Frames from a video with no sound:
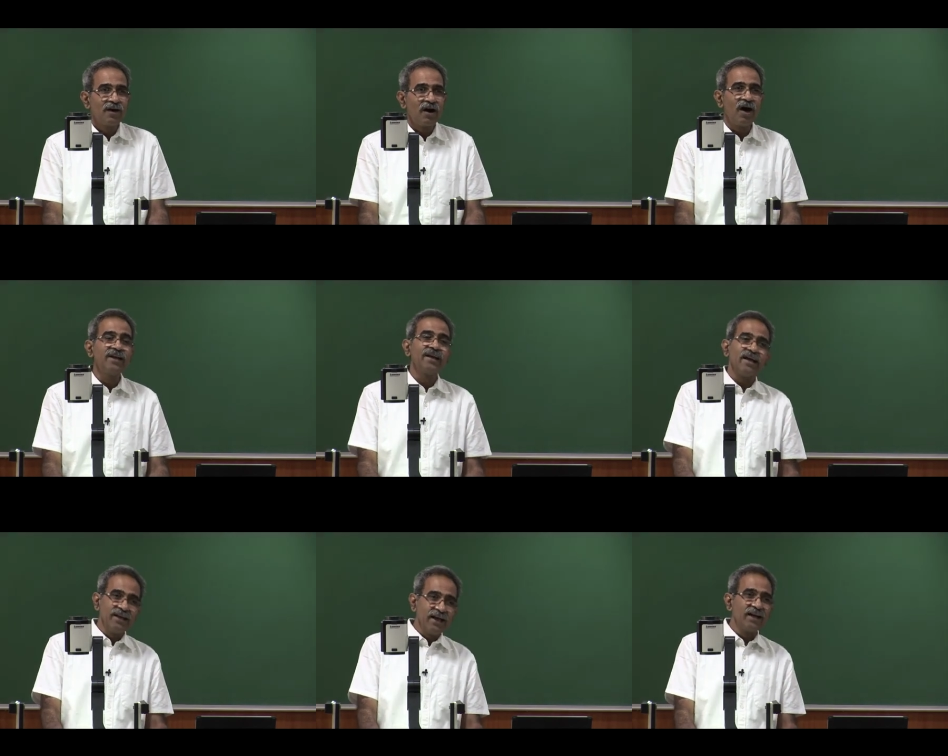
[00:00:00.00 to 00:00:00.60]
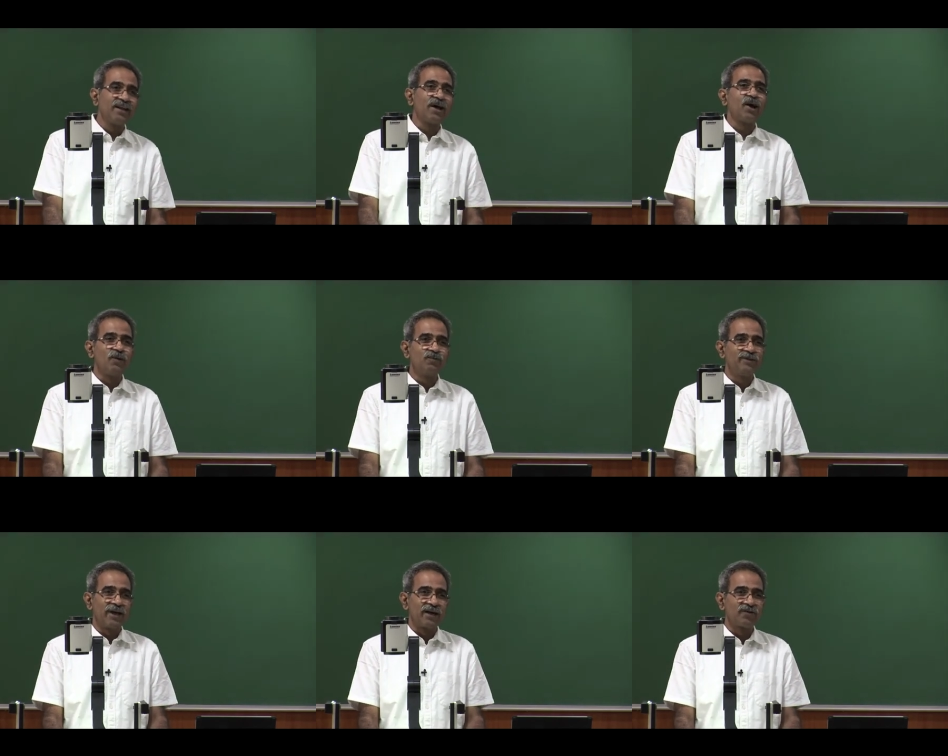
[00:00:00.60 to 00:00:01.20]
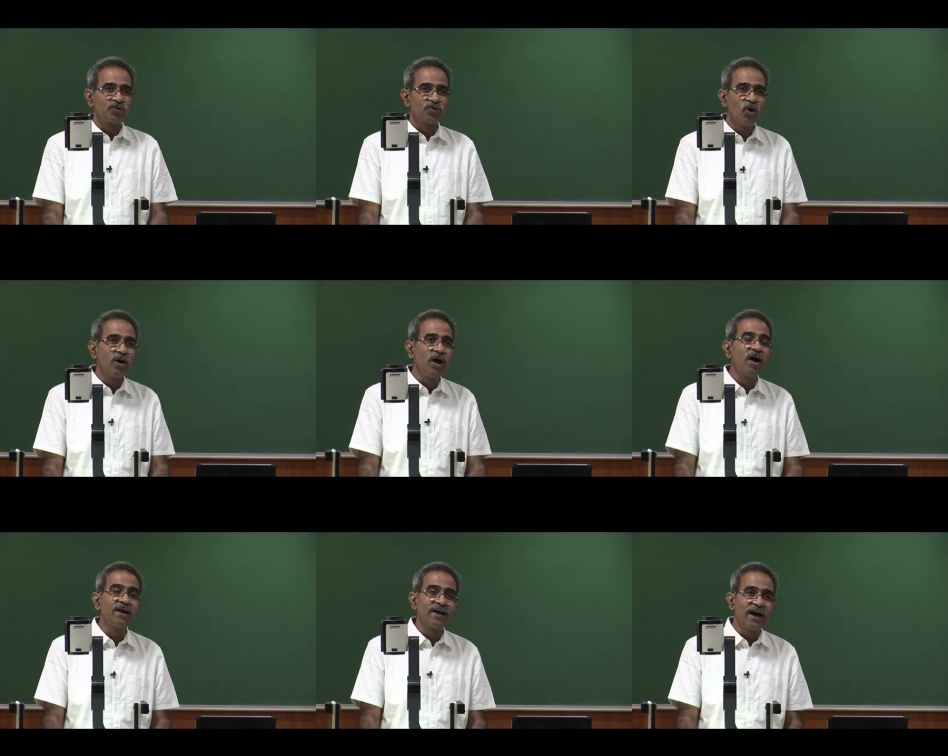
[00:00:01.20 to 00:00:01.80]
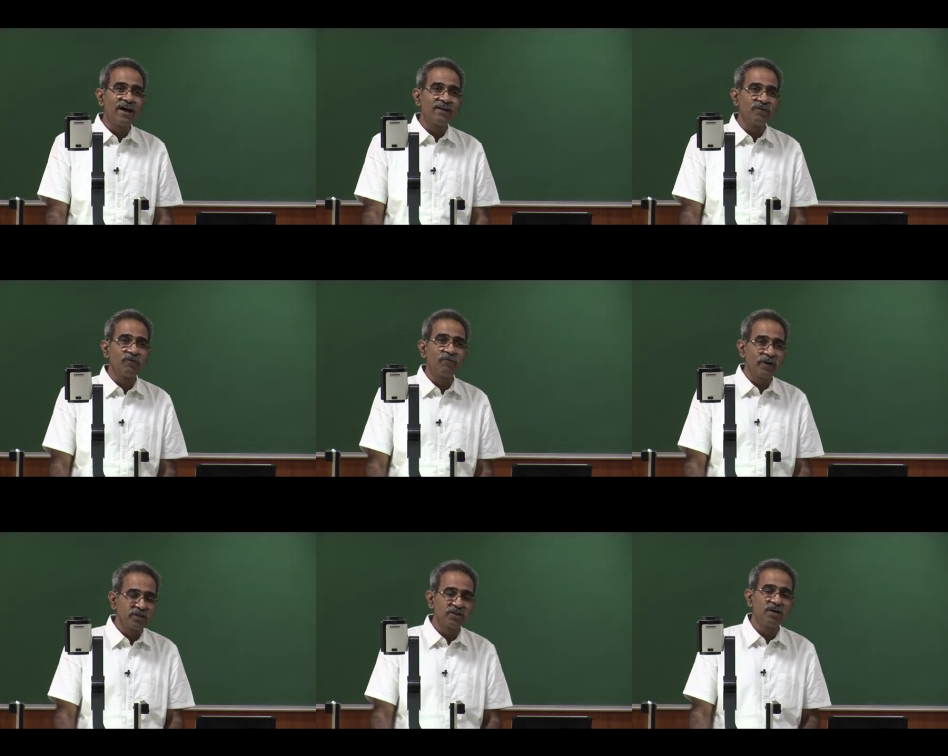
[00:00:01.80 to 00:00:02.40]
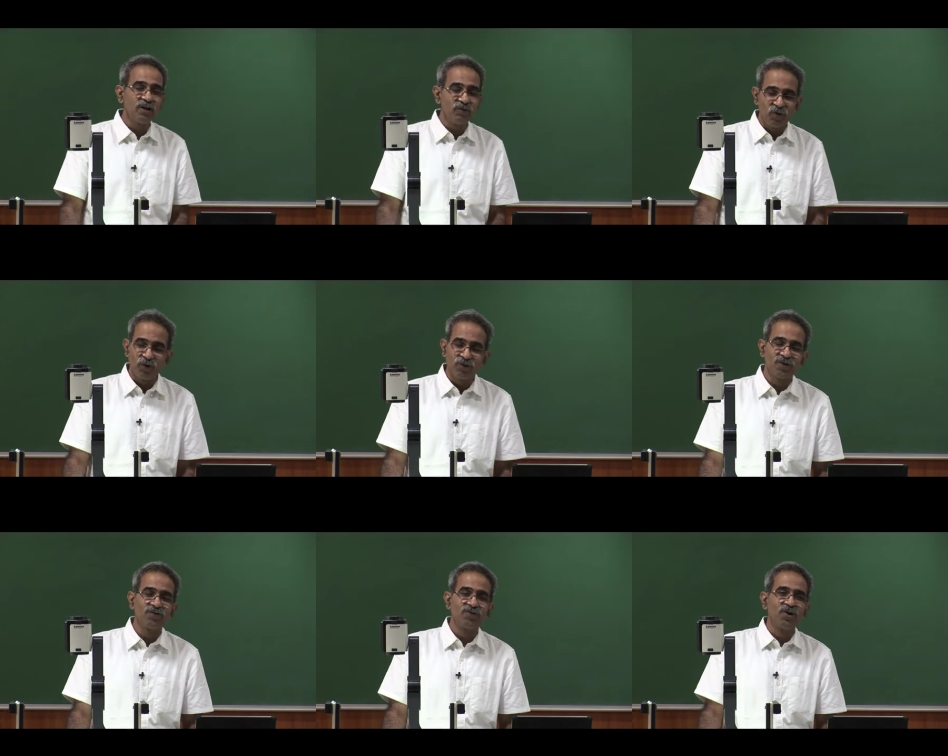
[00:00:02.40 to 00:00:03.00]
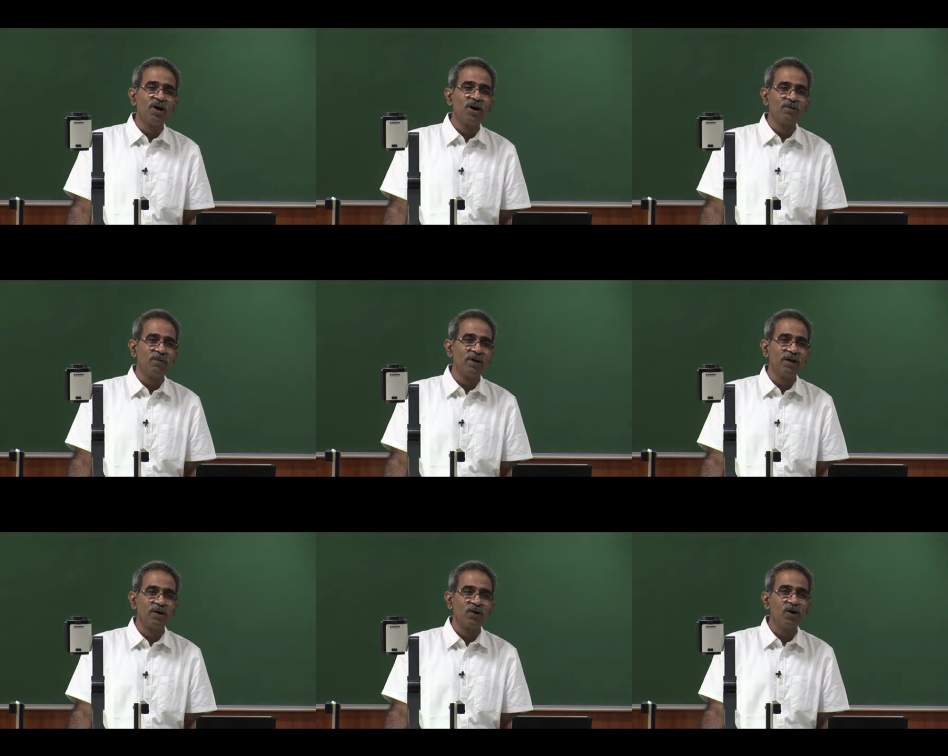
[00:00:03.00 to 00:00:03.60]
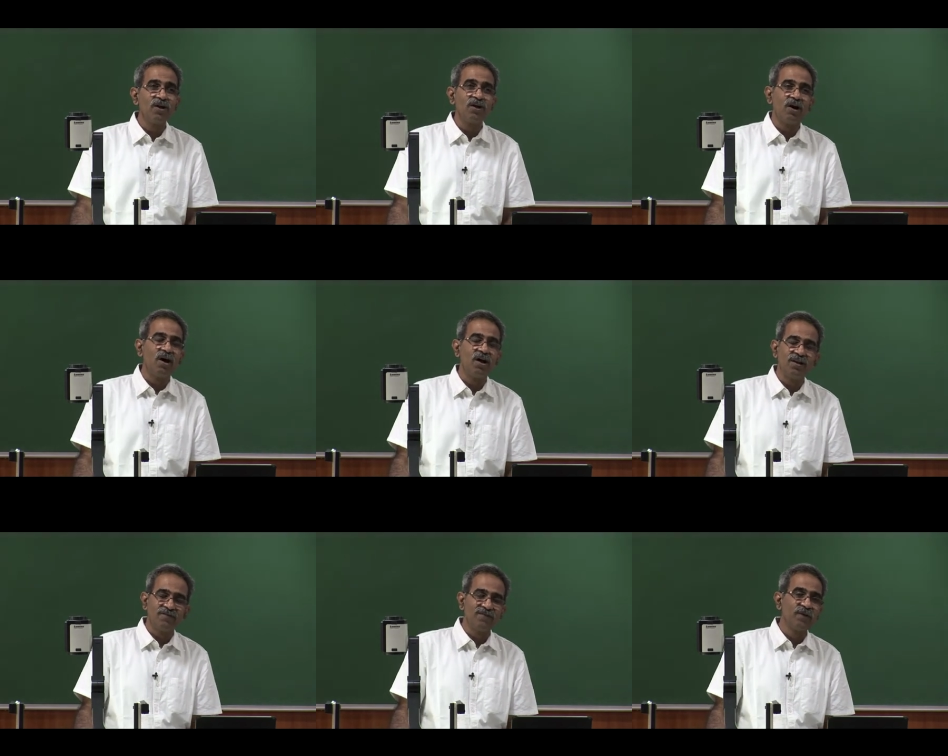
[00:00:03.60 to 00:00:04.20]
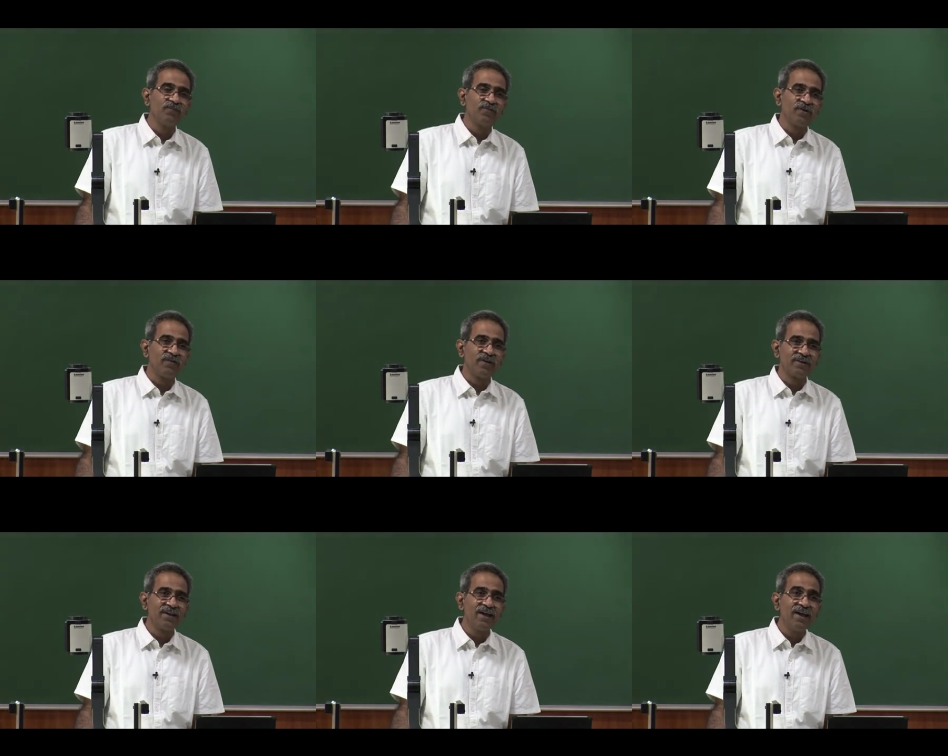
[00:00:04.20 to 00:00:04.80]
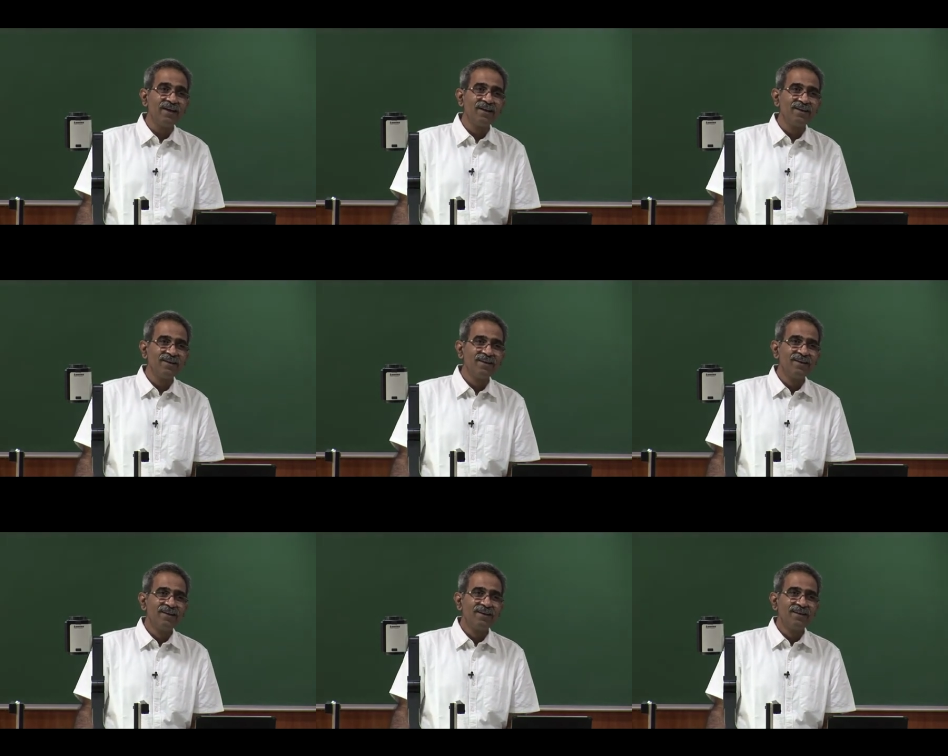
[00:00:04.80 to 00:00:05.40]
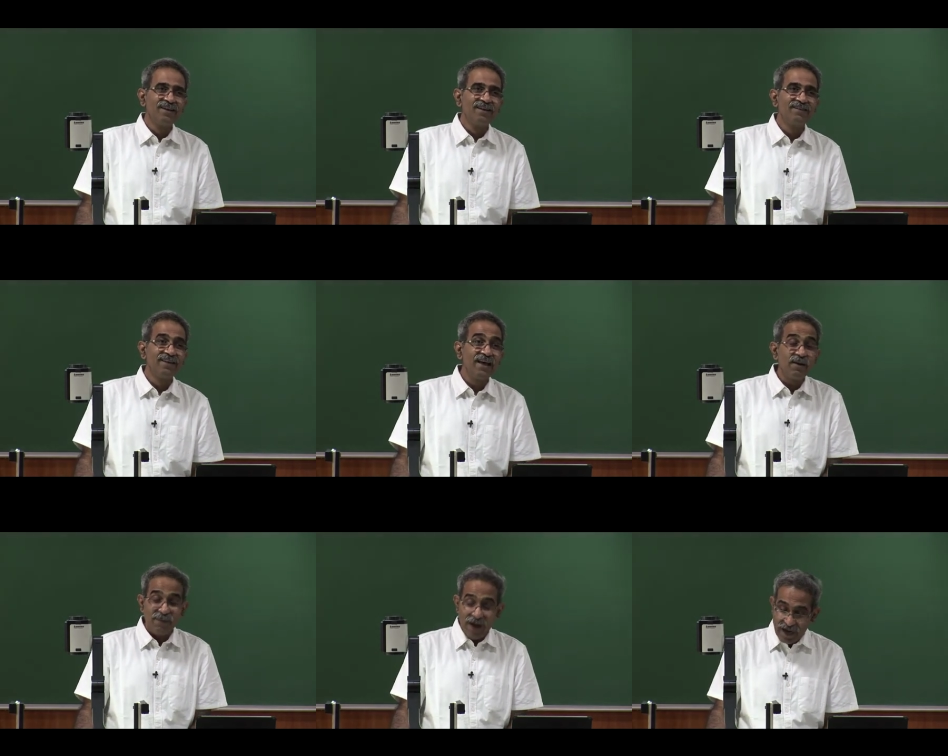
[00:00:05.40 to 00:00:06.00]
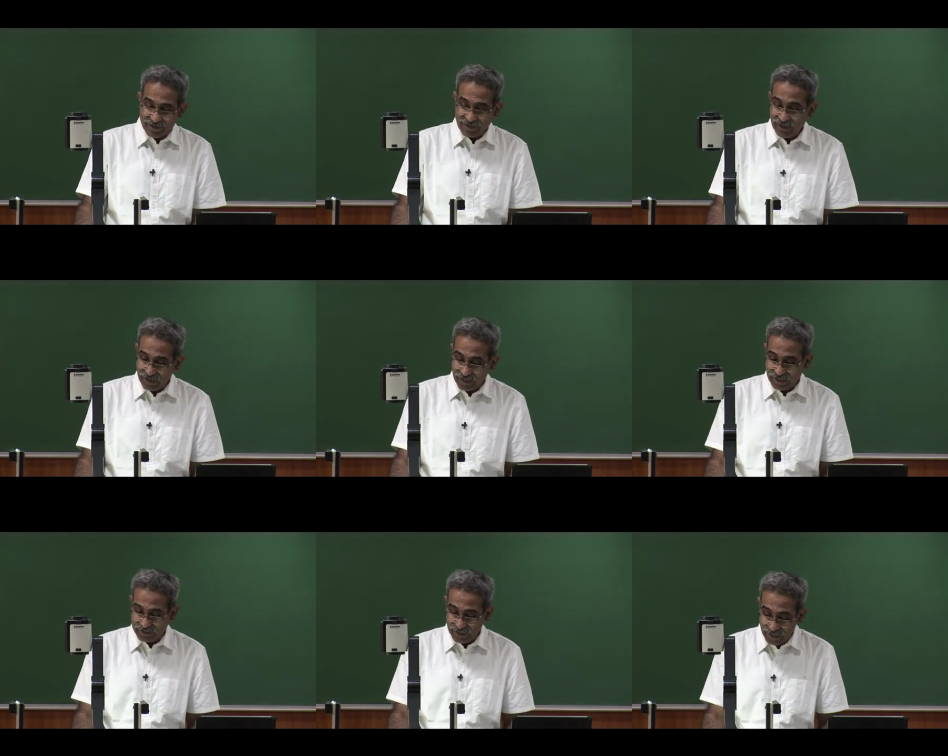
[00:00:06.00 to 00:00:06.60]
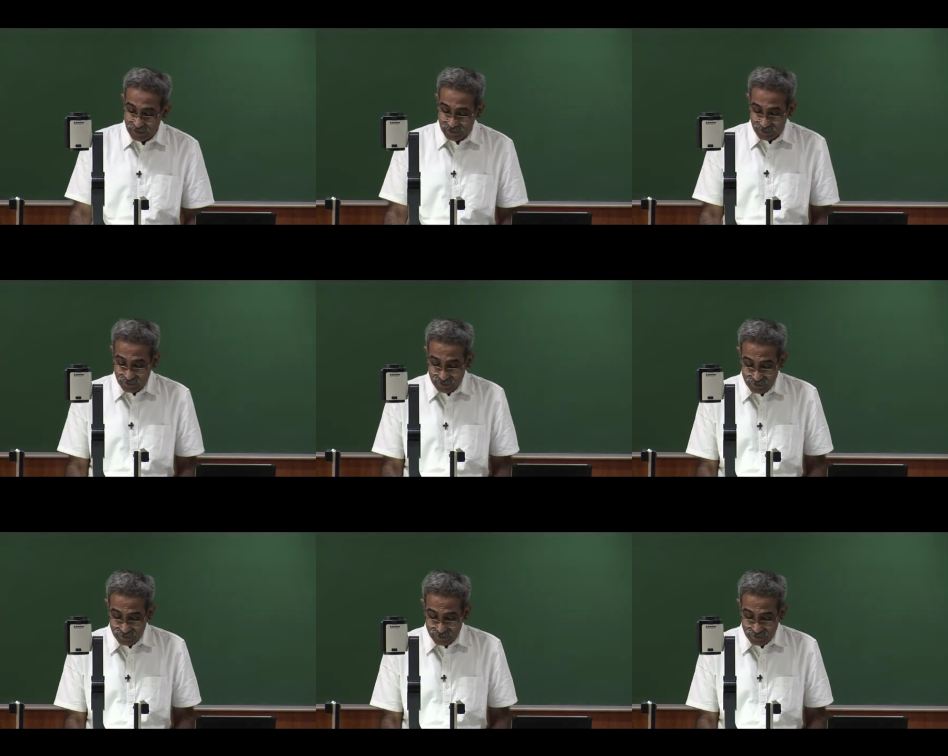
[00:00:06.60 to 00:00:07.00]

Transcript: or any other object, so long as frictional forces do not play a role, all of them suffer the same acceleration.